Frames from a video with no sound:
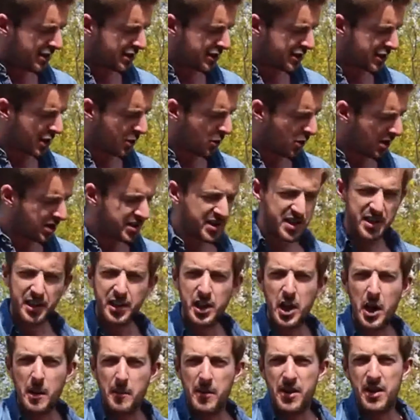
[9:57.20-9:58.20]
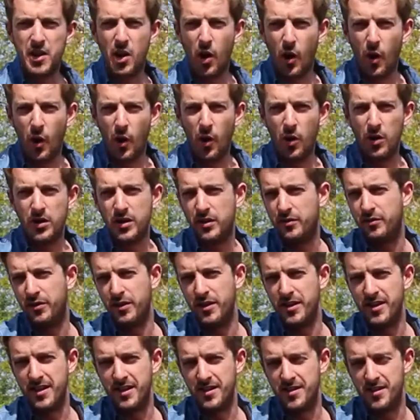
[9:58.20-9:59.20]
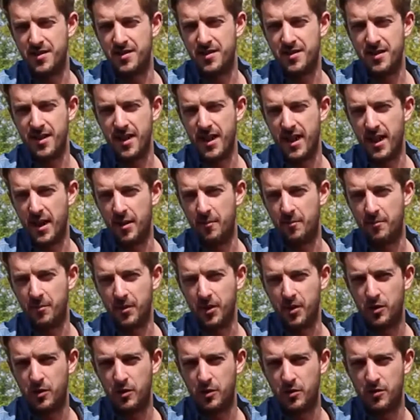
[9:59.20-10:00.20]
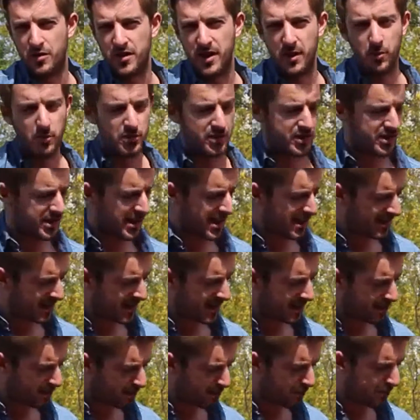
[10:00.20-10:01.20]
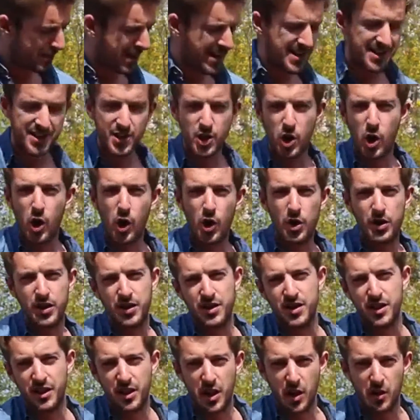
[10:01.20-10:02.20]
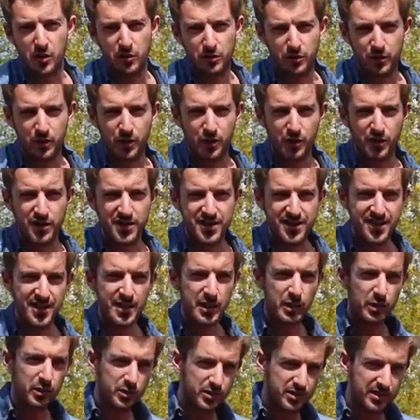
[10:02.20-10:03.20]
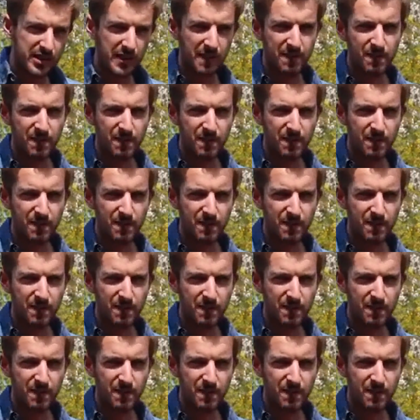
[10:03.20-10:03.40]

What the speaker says: So what's a common order for these chords? I would say the best order to go for is the old